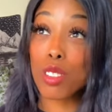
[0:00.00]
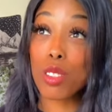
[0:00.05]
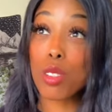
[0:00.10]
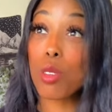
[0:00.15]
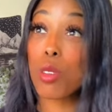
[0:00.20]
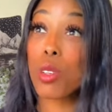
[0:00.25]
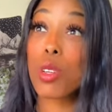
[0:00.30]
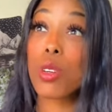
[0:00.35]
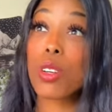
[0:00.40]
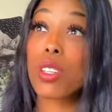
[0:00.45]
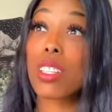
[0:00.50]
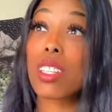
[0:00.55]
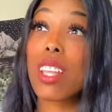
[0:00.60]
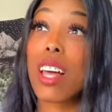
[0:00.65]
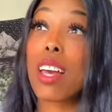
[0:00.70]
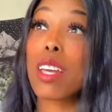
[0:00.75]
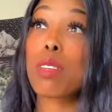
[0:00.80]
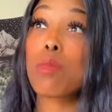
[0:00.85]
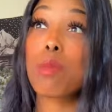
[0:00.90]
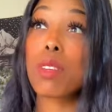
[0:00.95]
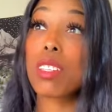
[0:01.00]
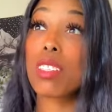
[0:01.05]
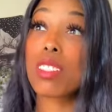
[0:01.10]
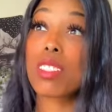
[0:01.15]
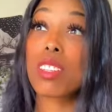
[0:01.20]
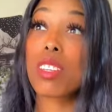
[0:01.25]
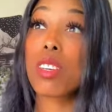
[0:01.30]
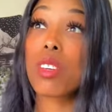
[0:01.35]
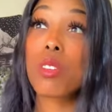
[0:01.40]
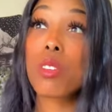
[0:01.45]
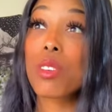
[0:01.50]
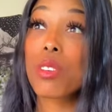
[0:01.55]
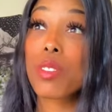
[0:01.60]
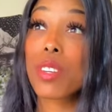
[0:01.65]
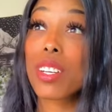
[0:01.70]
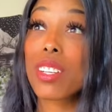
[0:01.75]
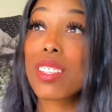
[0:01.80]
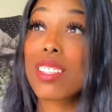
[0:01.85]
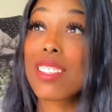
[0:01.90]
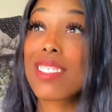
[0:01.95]
to your alignment to
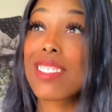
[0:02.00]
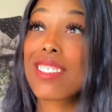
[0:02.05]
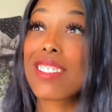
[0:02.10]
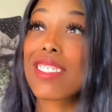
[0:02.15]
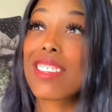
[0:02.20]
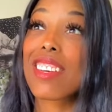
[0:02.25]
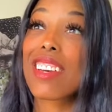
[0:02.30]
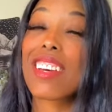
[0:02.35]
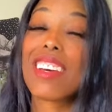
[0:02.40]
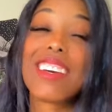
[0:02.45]
universe.